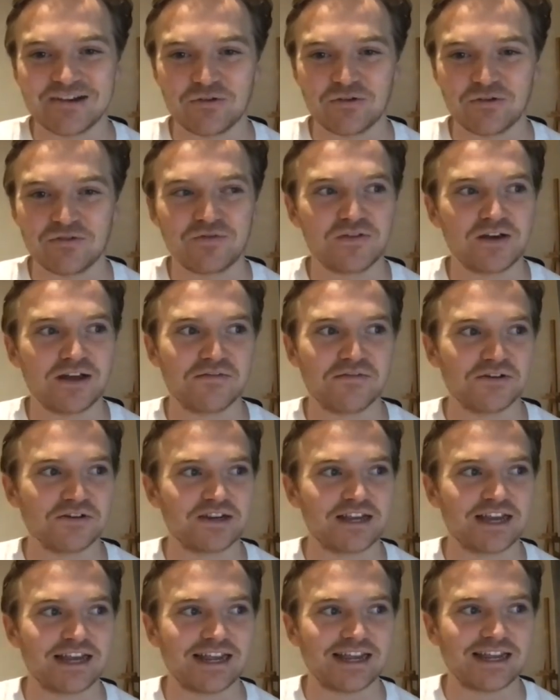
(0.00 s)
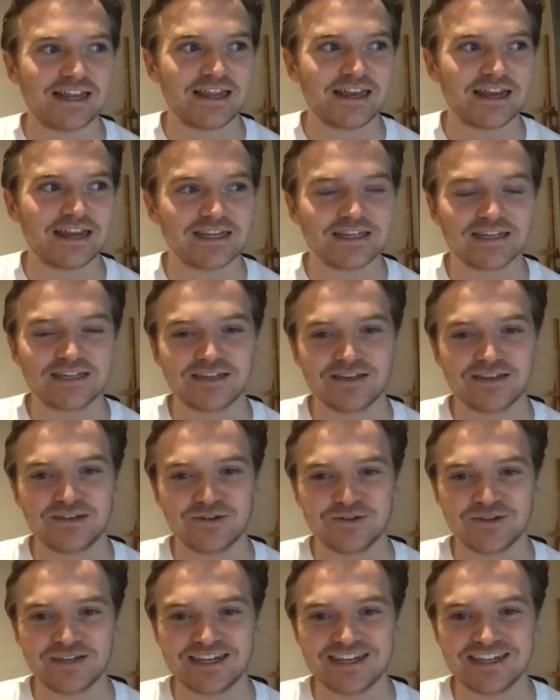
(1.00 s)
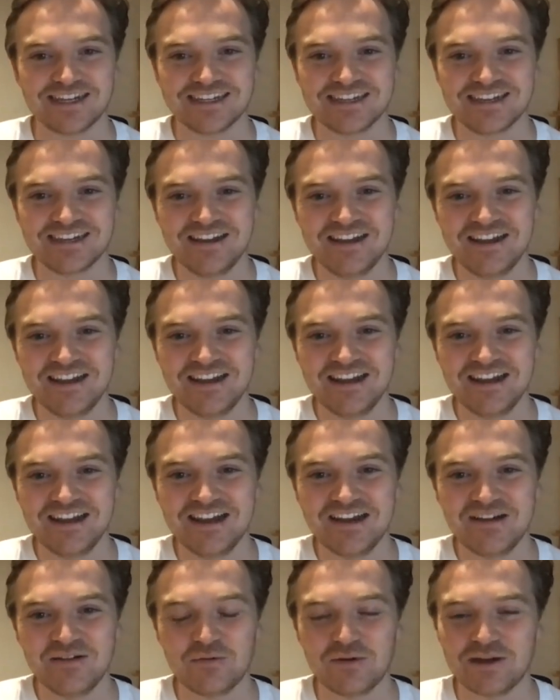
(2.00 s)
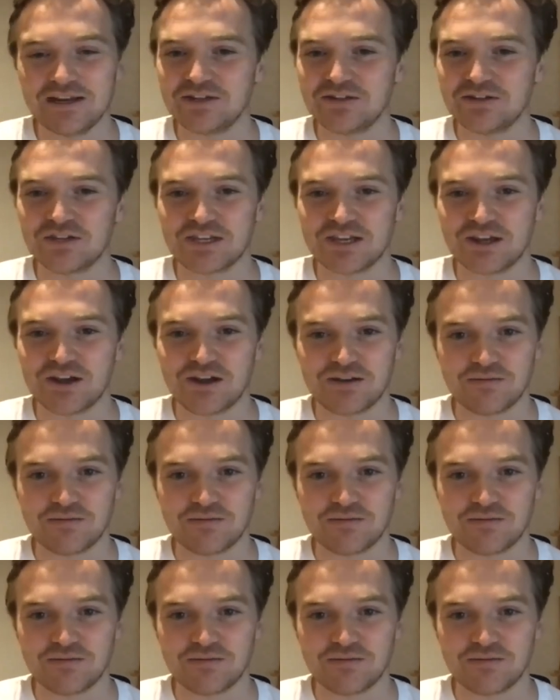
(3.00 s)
or 500K in the next 2 years. Where do you start?